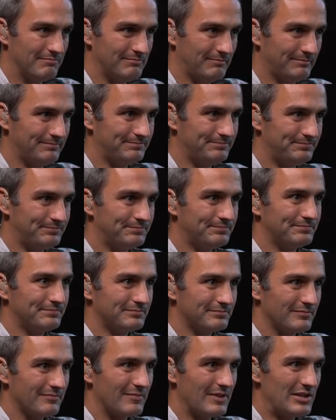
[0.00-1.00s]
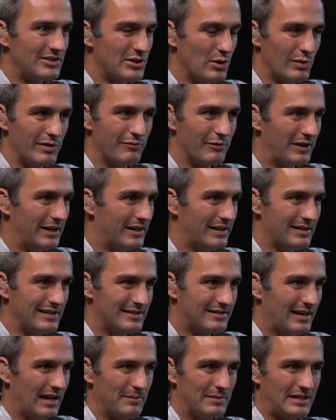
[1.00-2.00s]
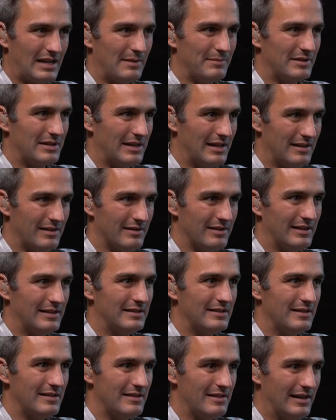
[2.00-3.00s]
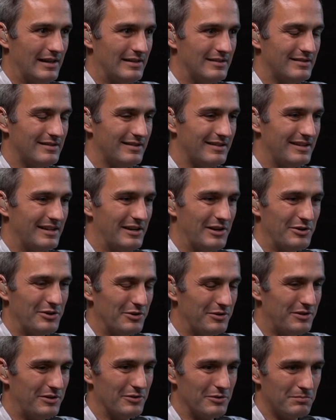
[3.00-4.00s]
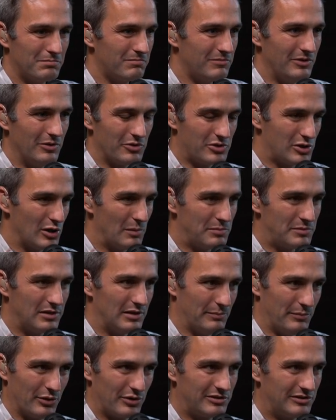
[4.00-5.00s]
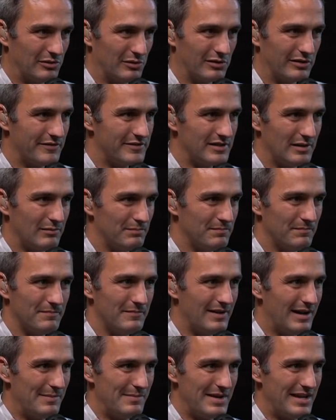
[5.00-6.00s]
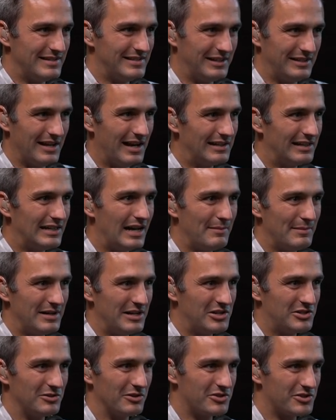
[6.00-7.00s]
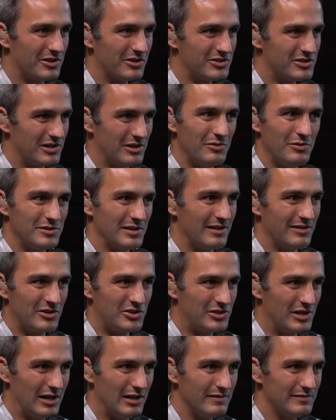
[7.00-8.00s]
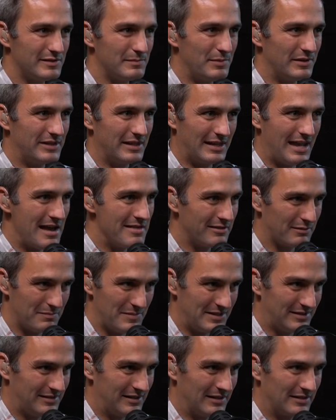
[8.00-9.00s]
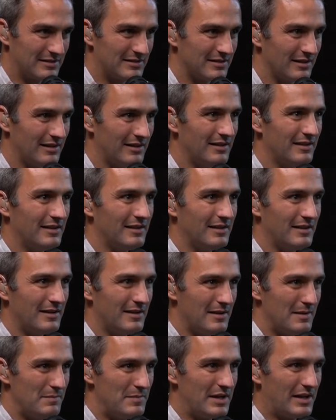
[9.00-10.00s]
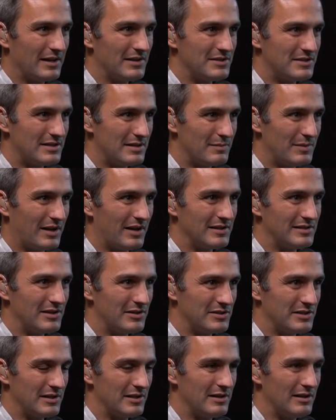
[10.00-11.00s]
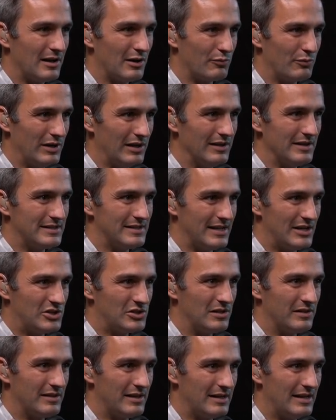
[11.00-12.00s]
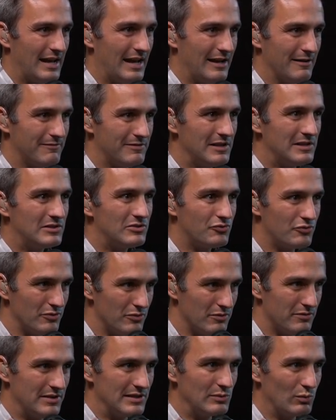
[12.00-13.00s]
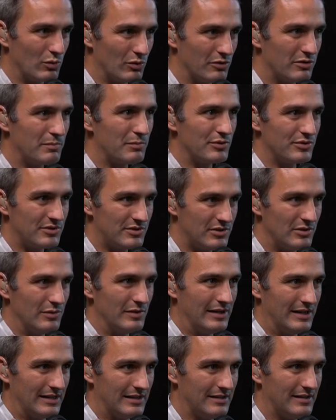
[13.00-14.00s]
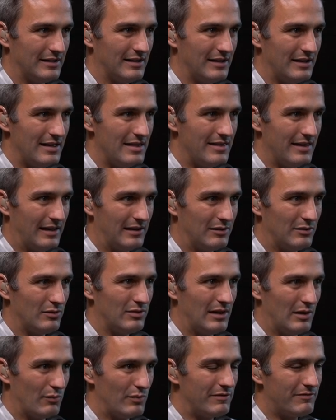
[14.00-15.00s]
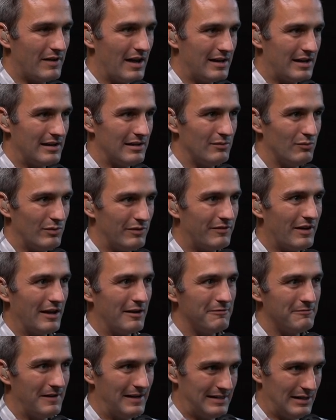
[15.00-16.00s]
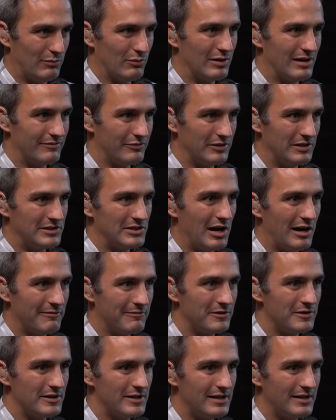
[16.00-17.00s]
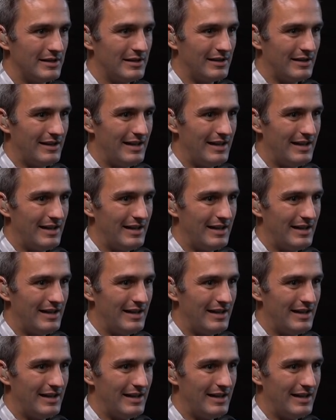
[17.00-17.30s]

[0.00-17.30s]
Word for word: Yep. Yes. Yep. So we've run into this time and time again that that you know you'll you'll, you'll show up to the bookstore of some amazing non-denominational church and who's on the shelves but the Catholic mystics. Yeah, for sure. Because because there's a, a realization that hey, if this truth is worth pursuing, then then we've got to we've got to find it wherever it's offered. Yep.